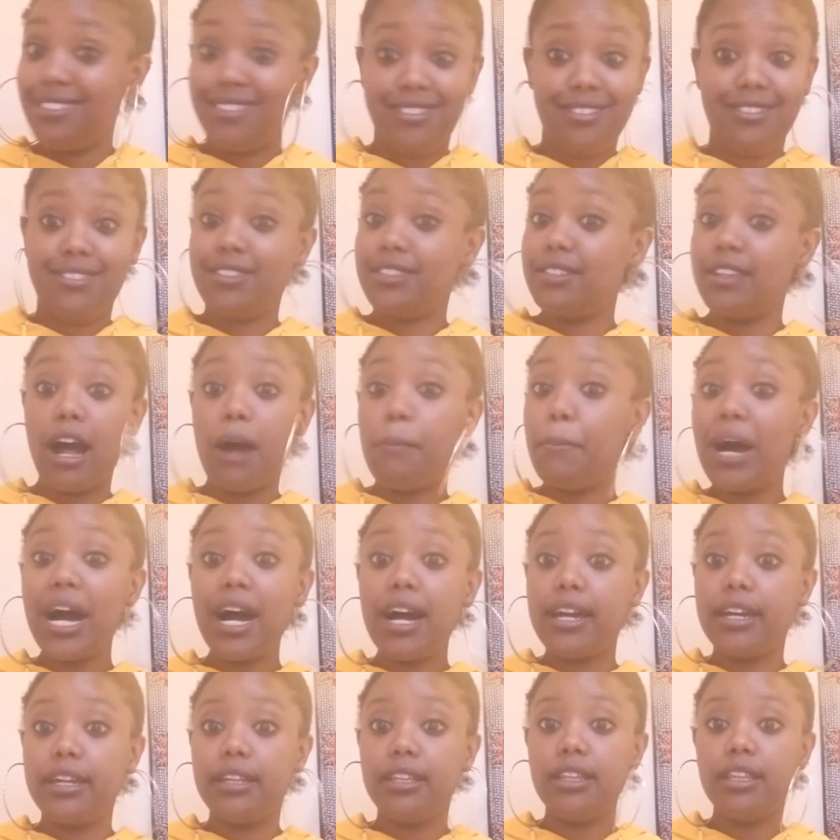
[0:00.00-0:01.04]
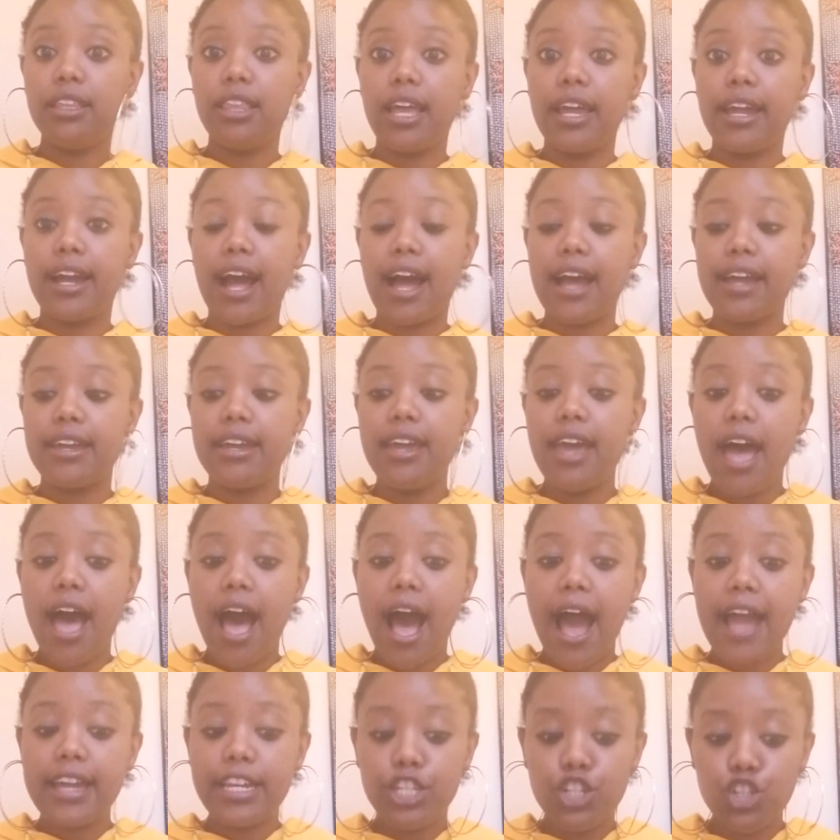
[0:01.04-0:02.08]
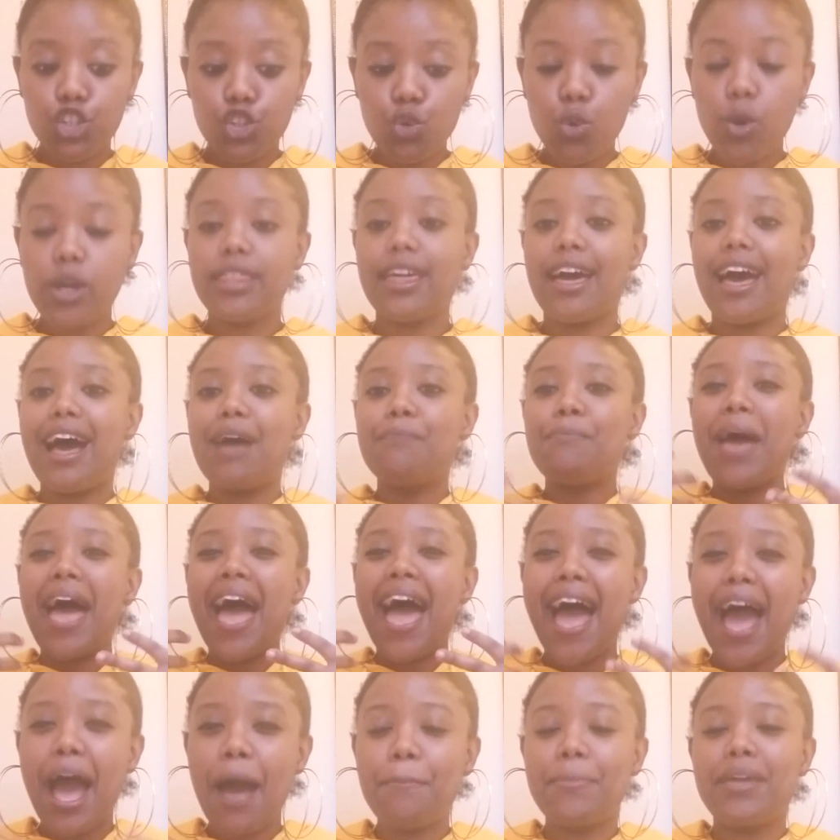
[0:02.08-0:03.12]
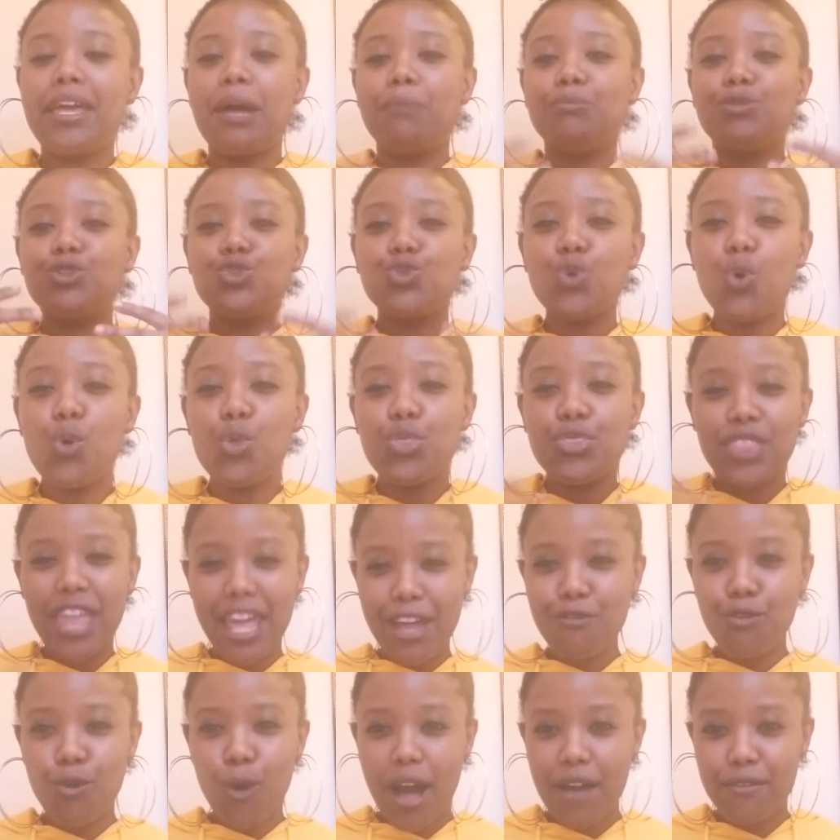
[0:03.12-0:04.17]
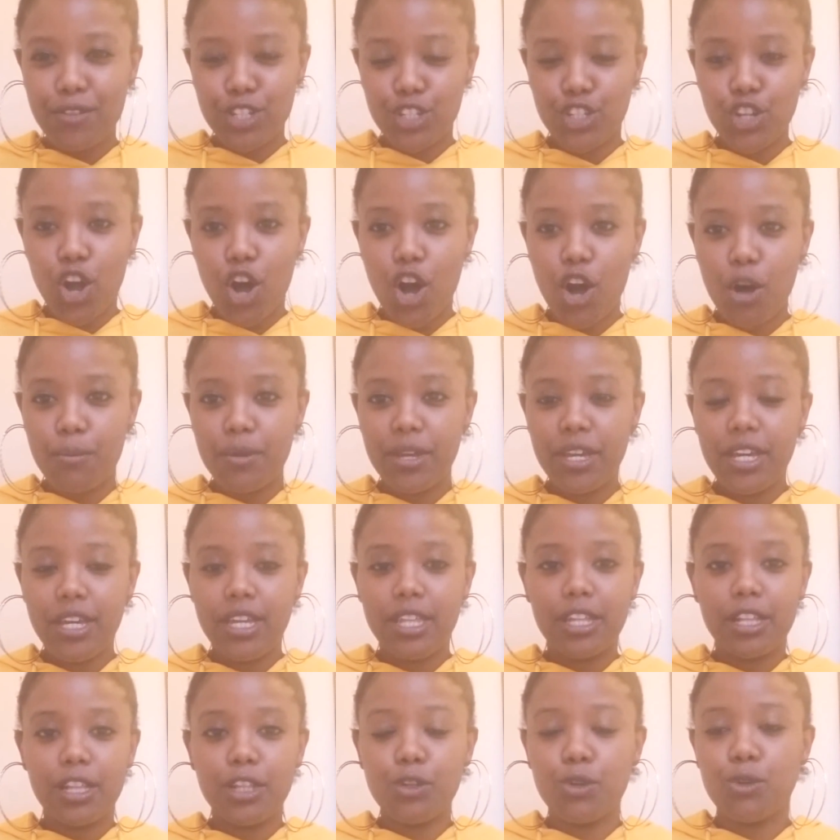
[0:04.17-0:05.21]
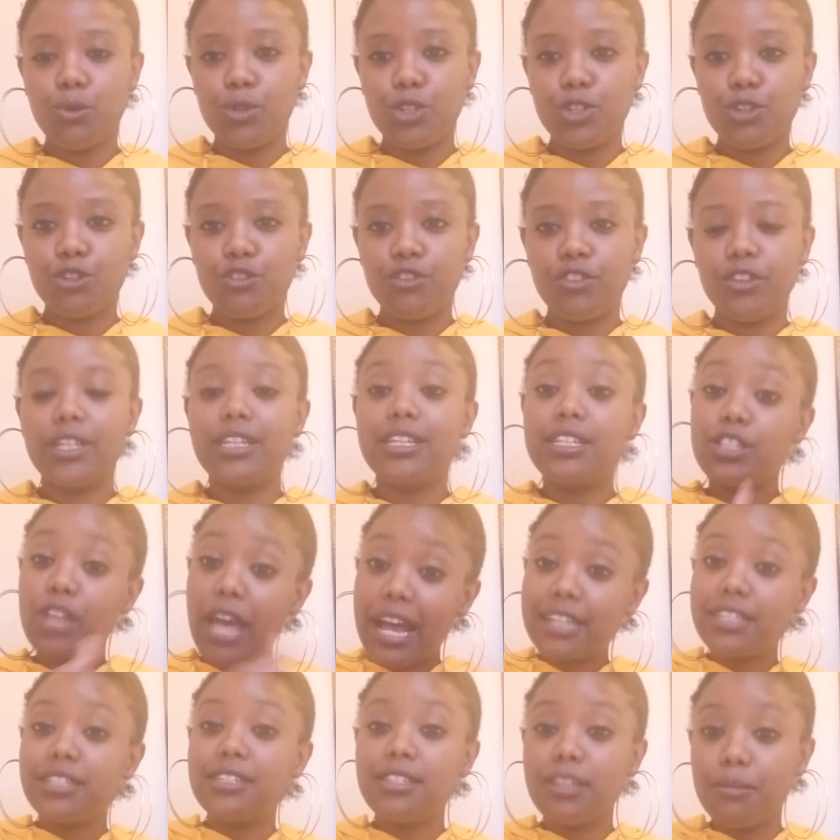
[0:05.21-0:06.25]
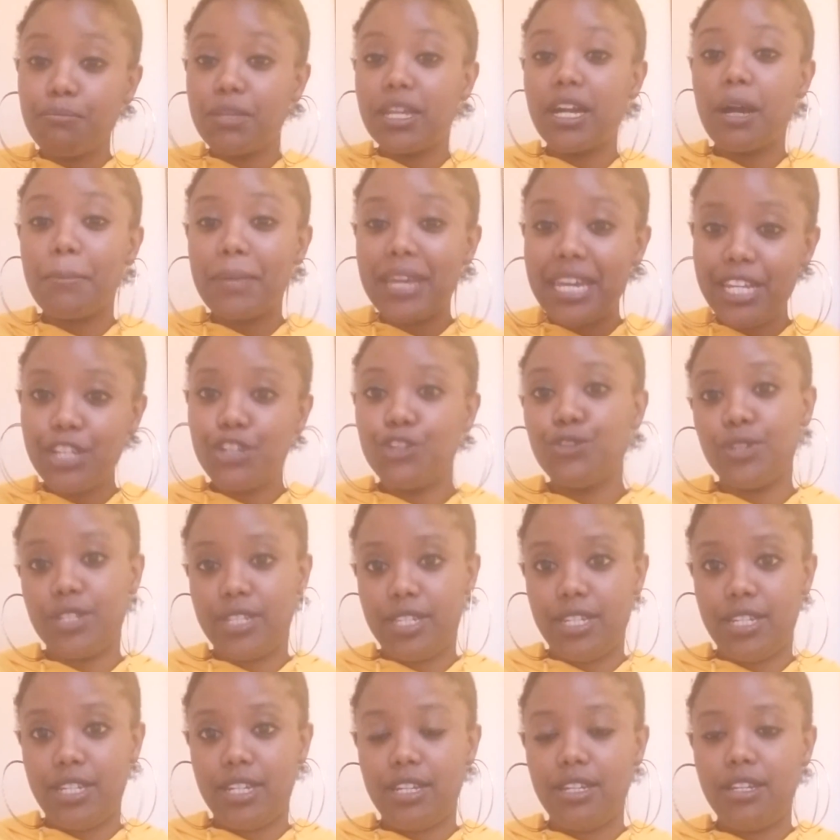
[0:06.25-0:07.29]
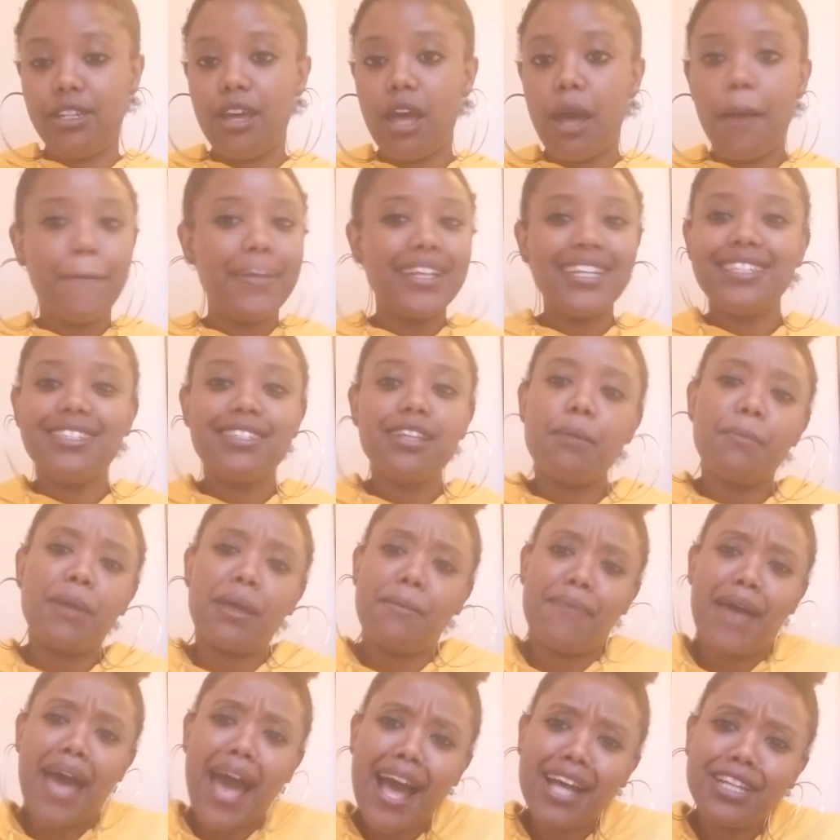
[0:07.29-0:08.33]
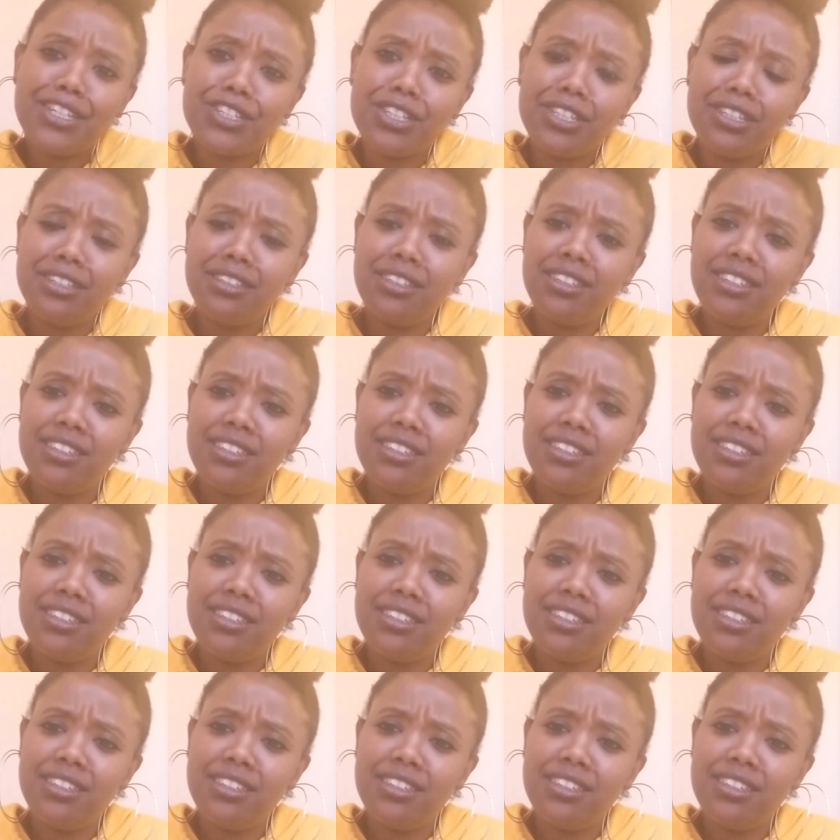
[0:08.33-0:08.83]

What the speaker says: It's not mine. Like, I enjoy that. I'm happy. I'm so thankful I have a job in the clinical research field. And it's actually something I'm interested in, but it's not my passion.